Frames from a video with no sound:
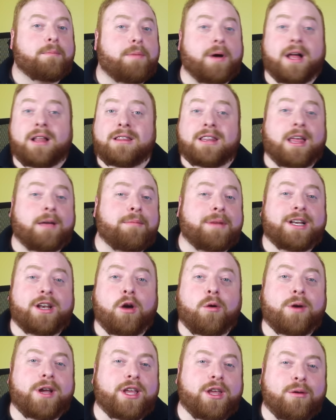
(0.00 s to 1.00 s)
But let me
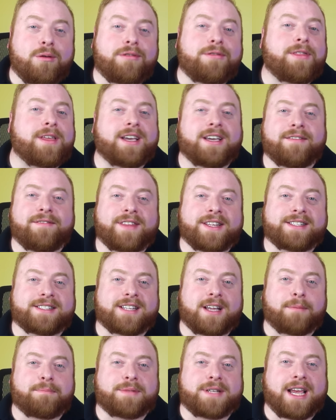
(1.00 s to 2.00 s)
know what you think of
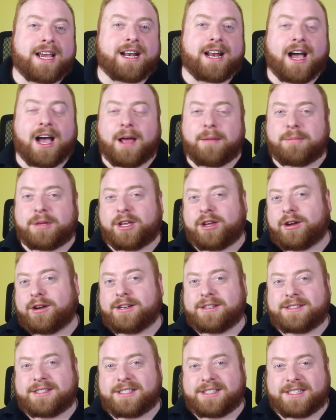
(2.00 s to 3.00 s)
this update. I'm
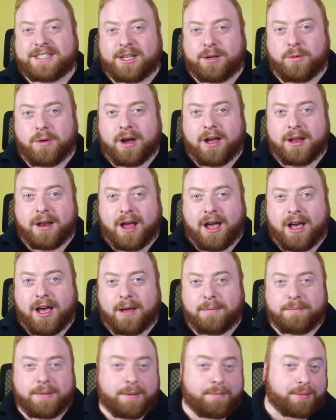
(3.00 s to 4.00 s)
curious to see what
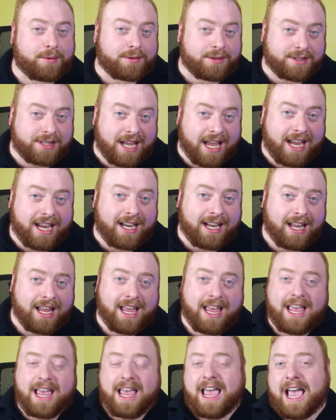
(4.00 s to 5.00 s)
people are saying.
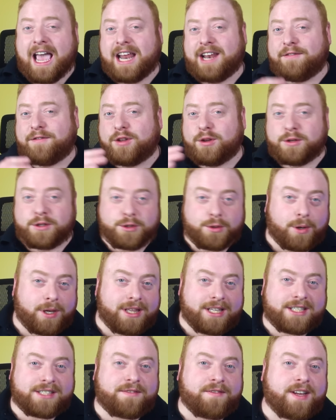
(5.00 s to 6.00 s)
And if you
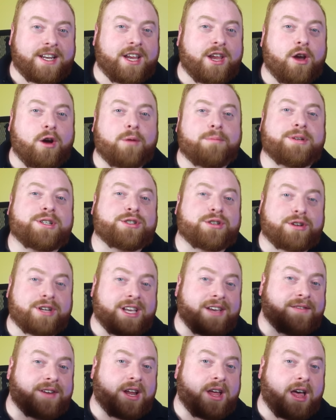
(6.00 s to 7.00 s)
enjoyed this video, be sure to
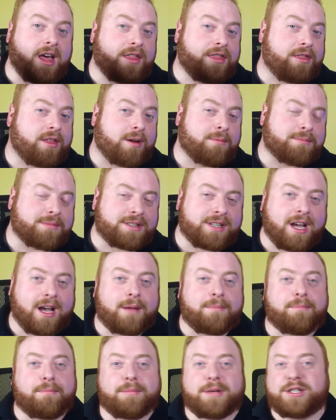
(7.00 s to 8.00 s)
give it a thumbs
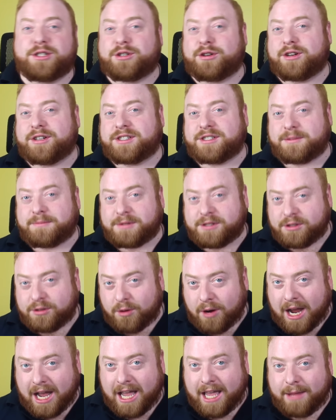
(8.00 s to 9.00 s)
up. Be sure to
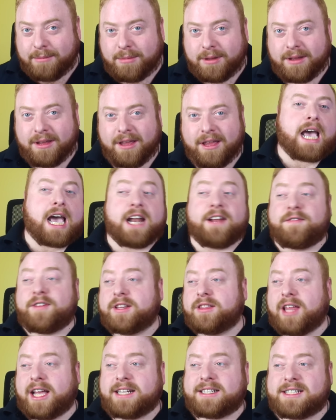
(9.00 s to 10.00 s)
subscribe. And if
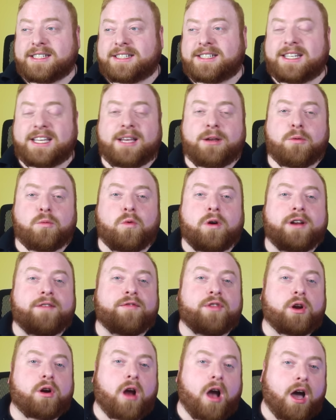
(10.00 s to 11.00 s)
you'd like to see one
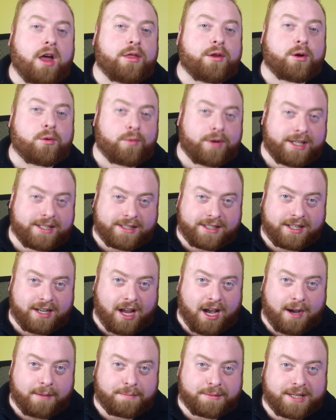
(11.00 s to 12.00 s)
of their other
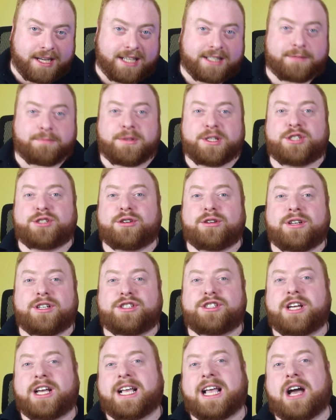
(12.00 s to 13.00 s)
recent updates, be sure to
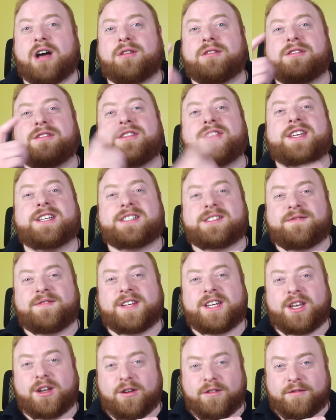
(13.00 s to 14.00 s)
check out this
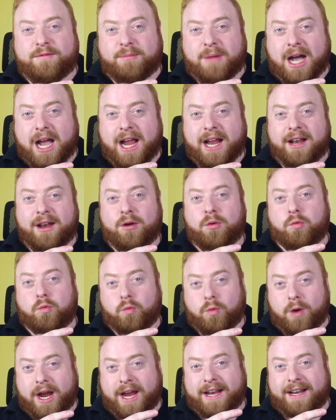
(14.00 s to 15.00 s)
video of mine
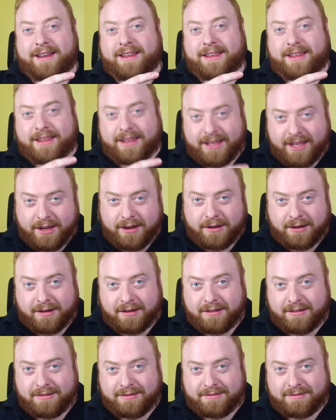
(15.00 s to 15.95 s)
right here.